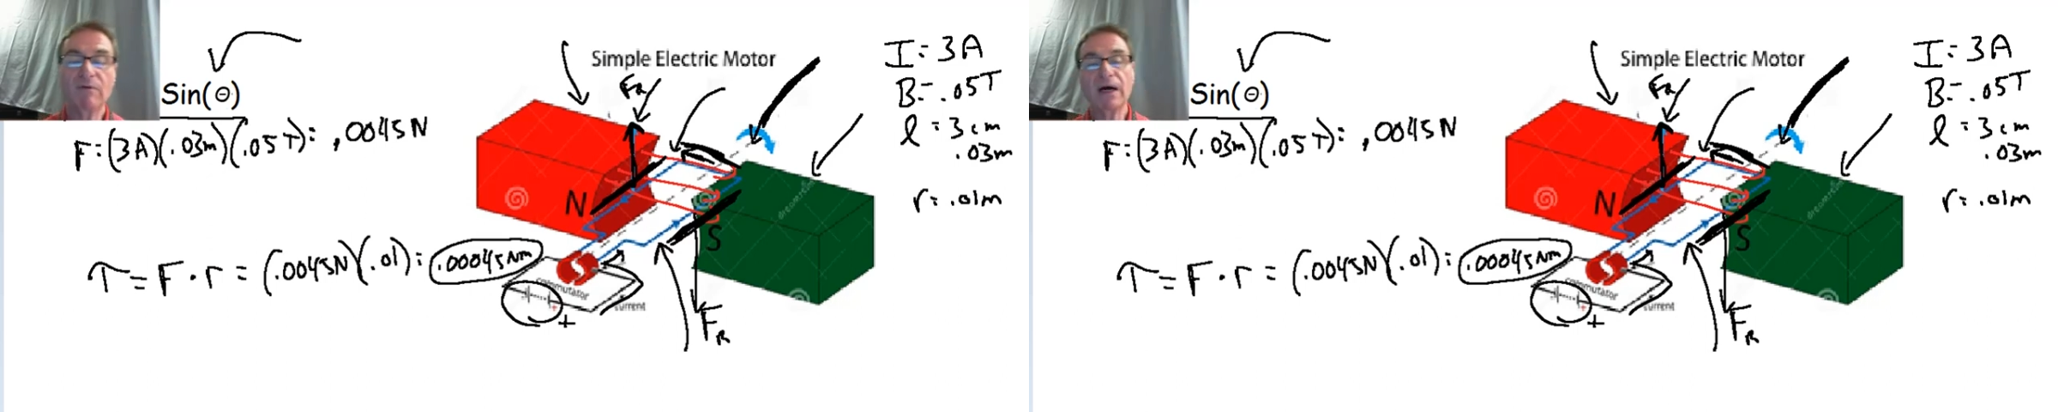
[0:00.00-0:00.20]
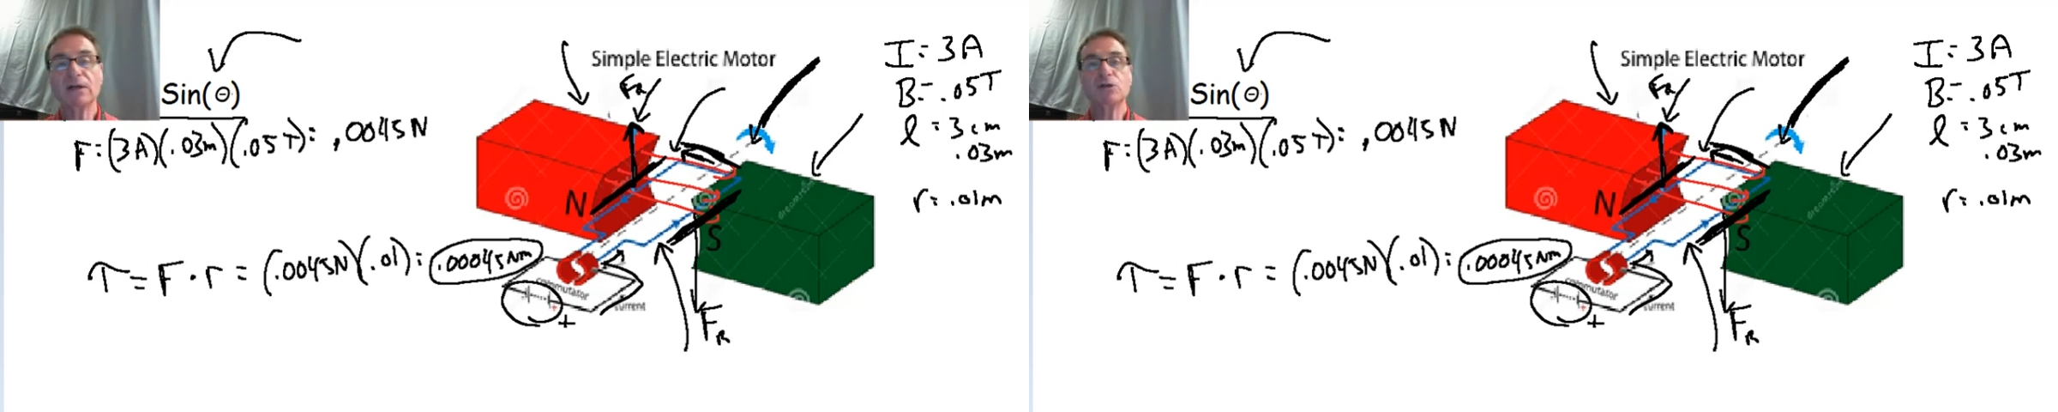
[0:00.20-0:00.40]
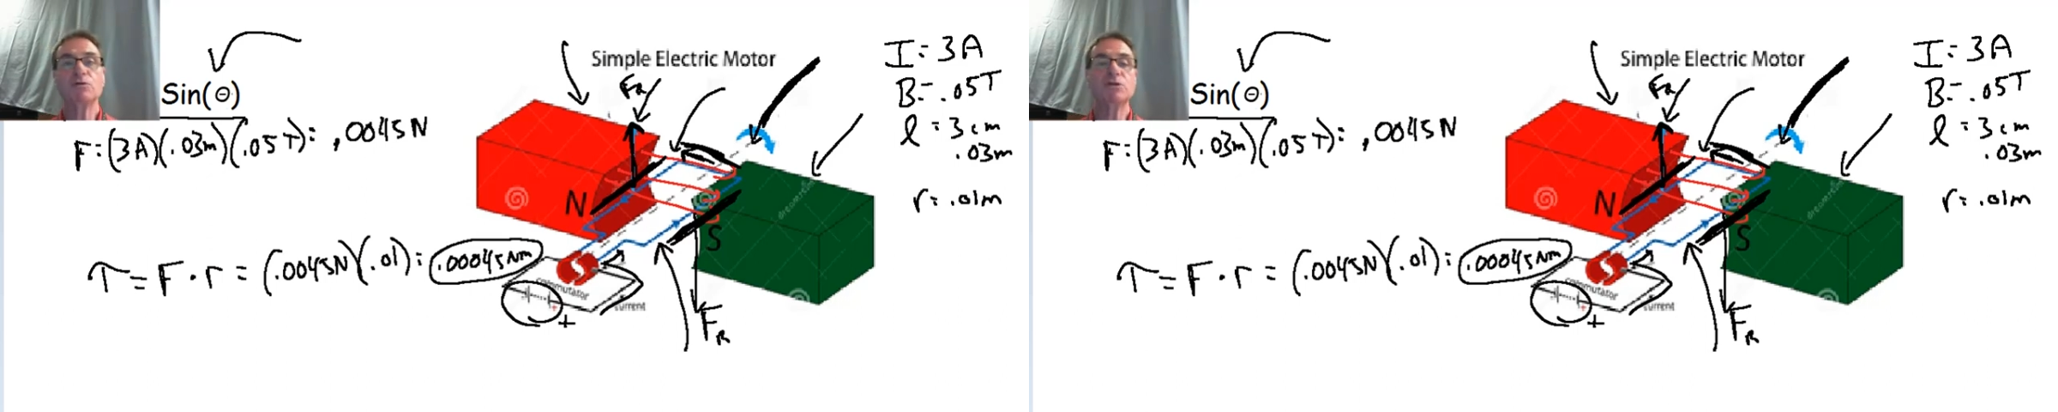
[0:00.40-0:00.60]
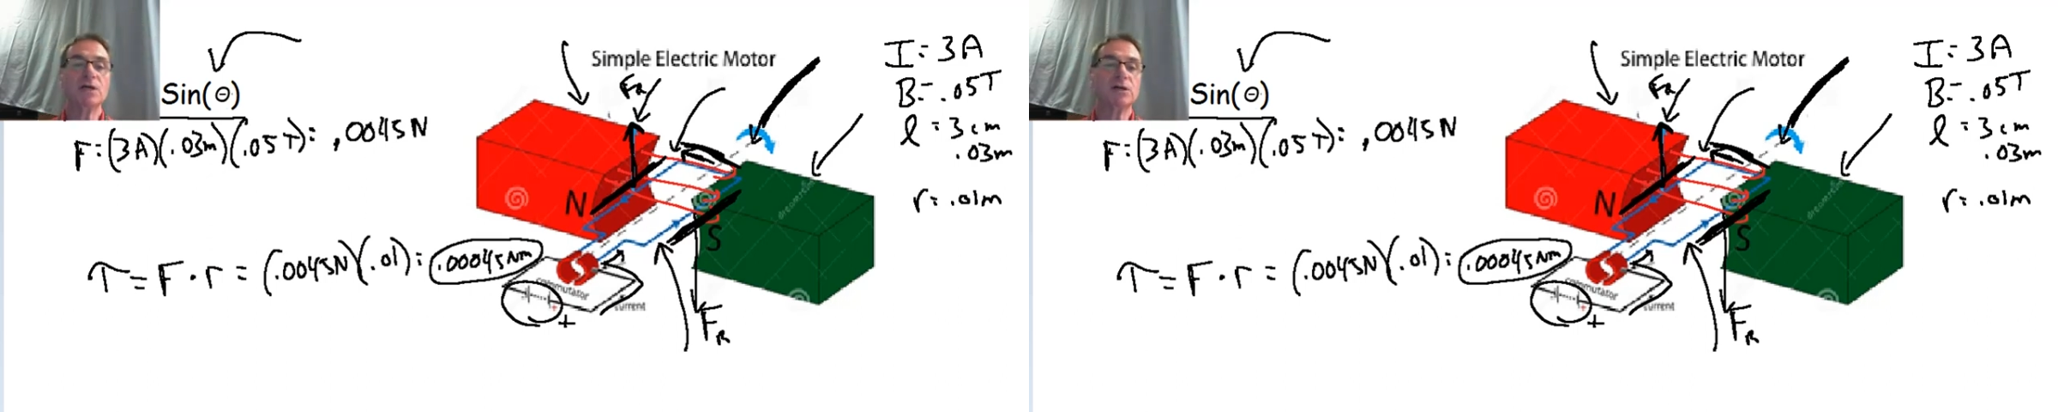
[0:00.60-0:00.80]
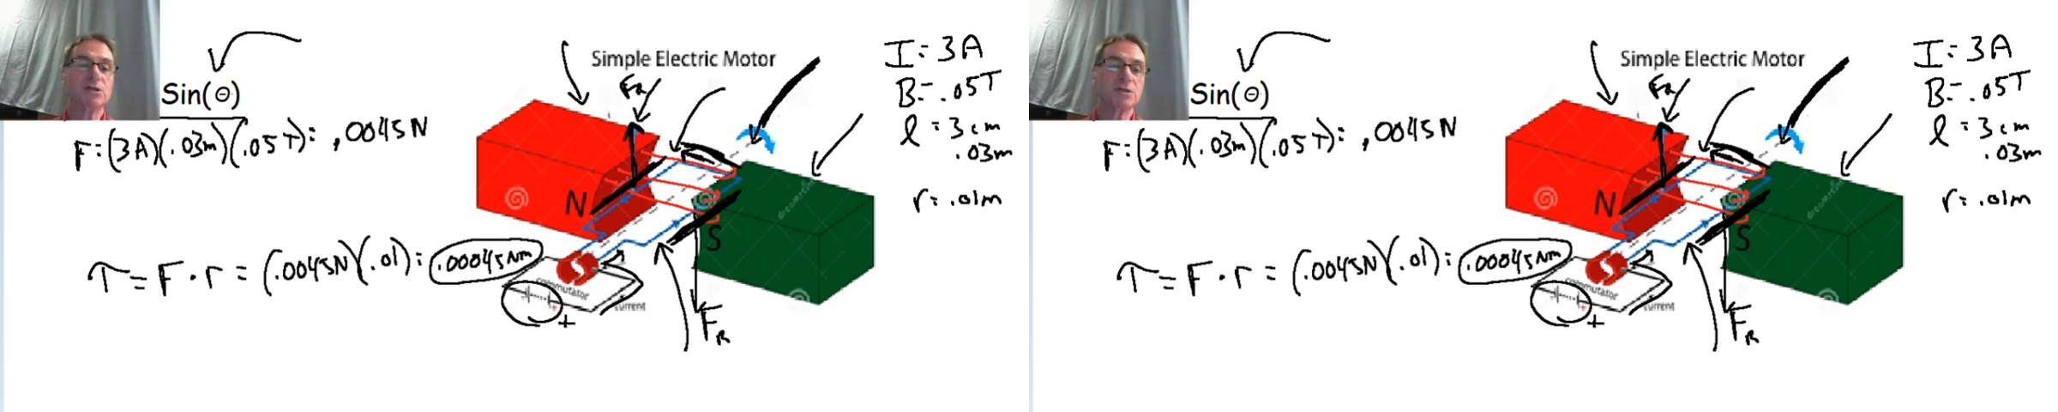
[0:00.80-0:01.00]
we've got 2
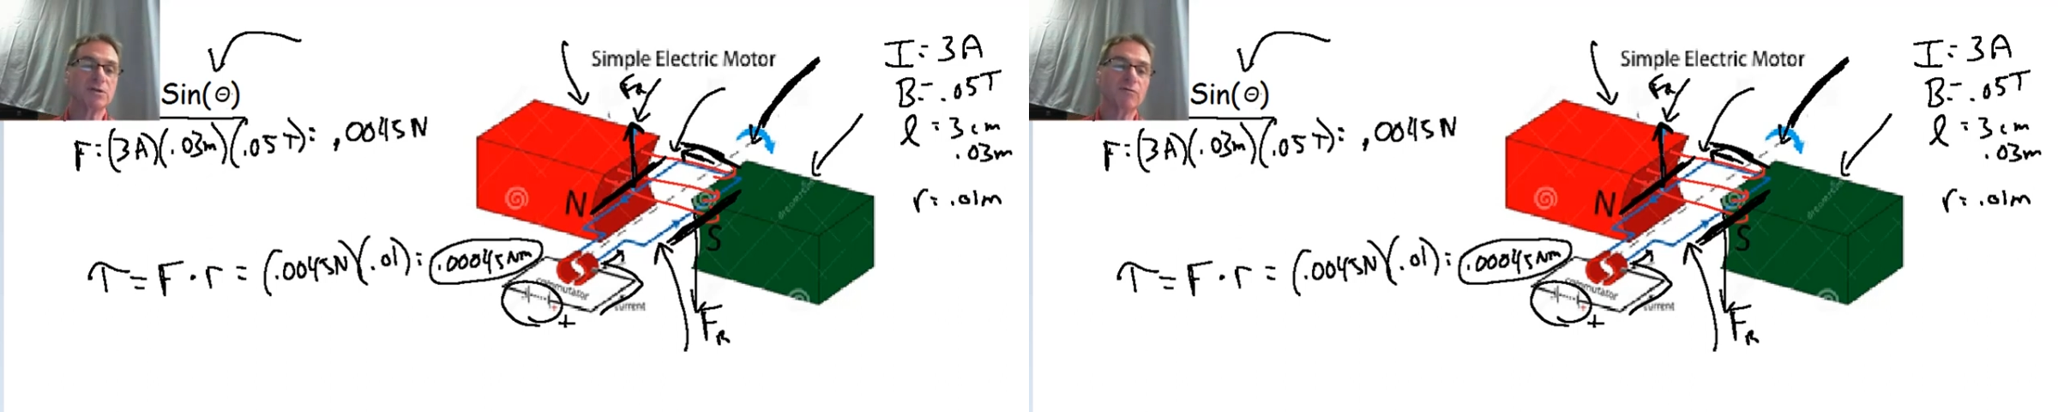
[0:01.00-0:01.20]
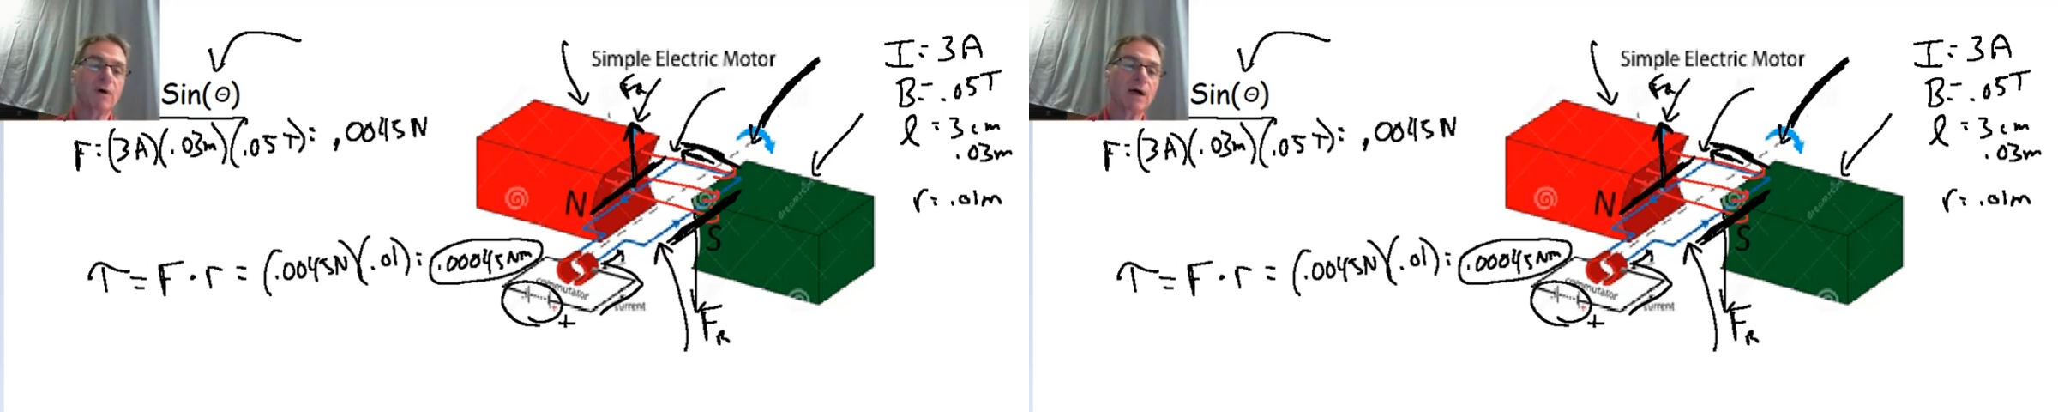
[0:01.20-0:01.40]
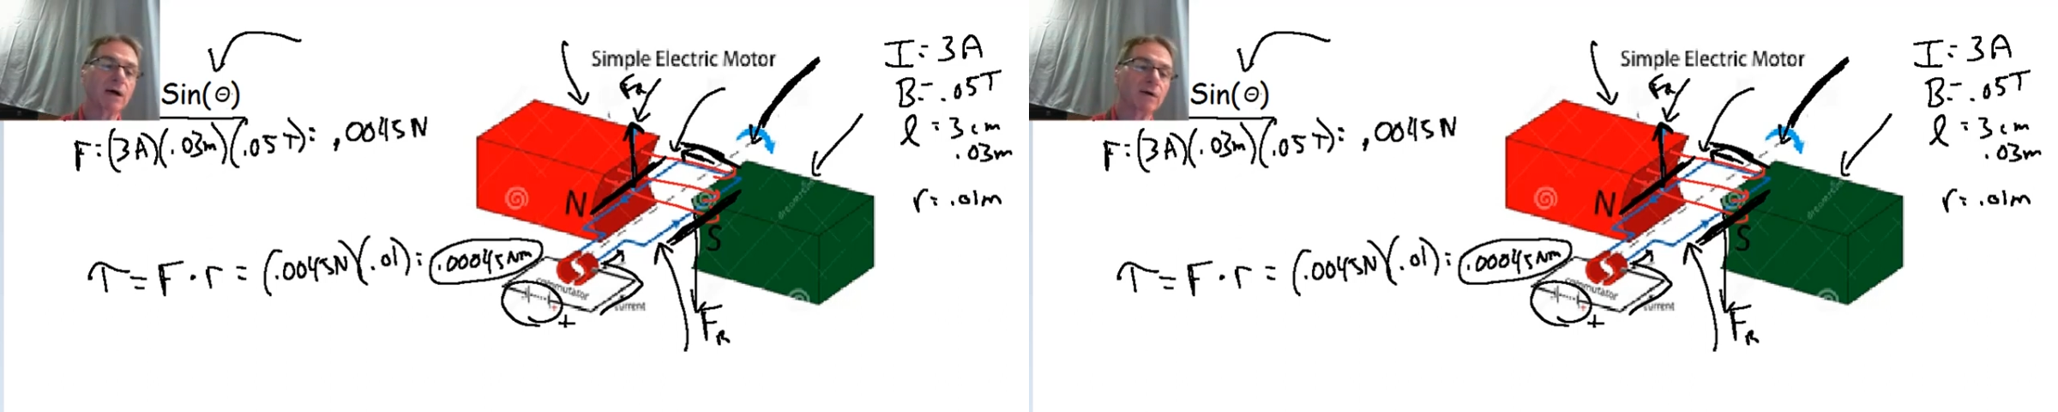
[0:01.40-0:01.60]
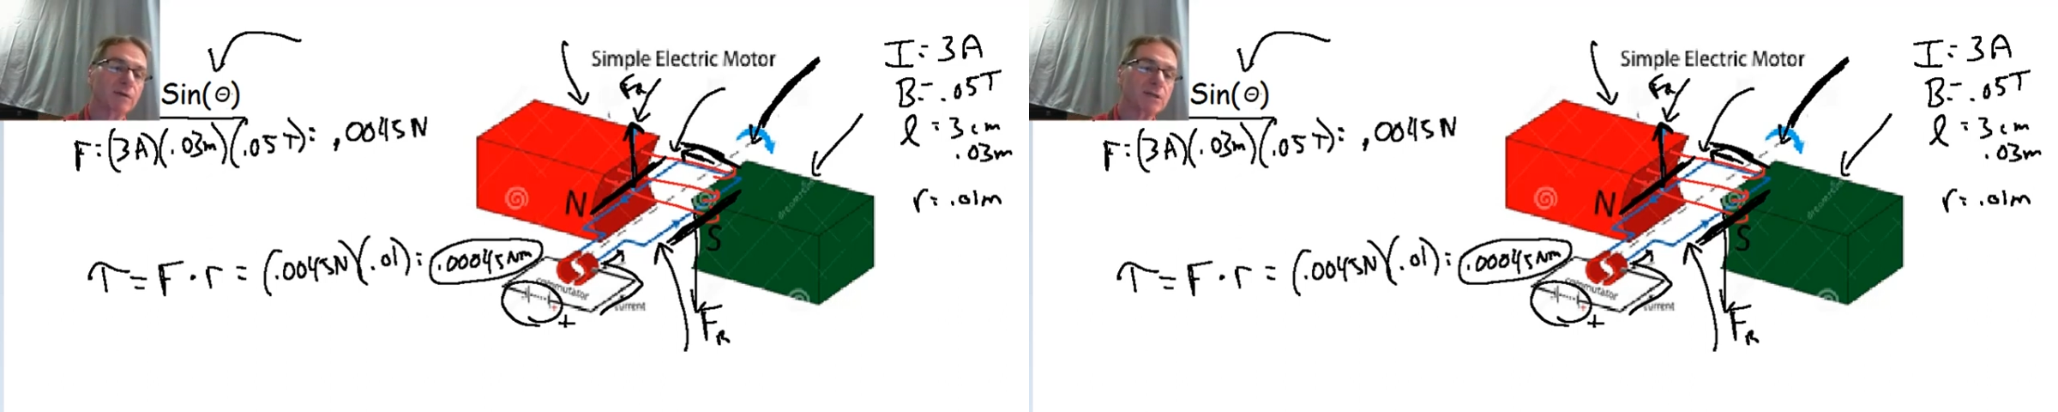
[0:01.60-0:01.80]
sections of wire,